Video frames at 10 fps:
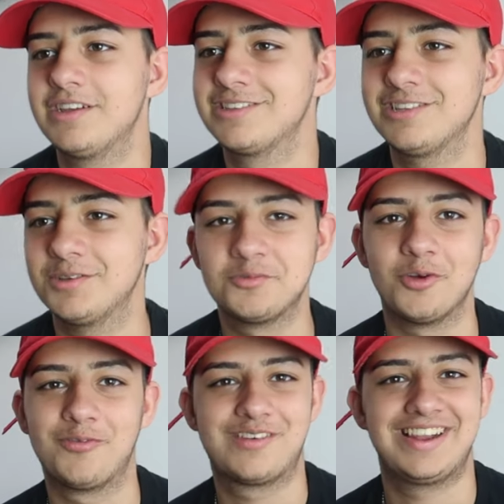think it's like some
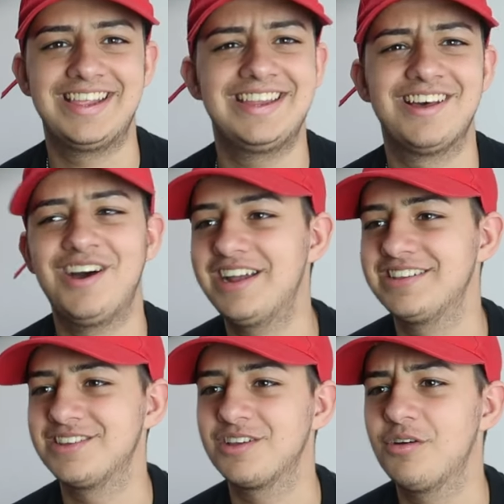sort of cleaner,
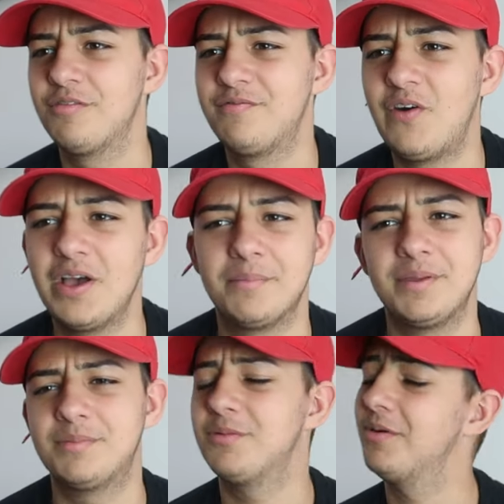and he's like got to fight
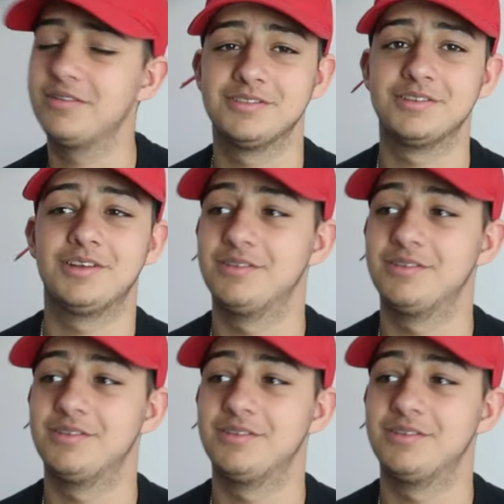people. I don't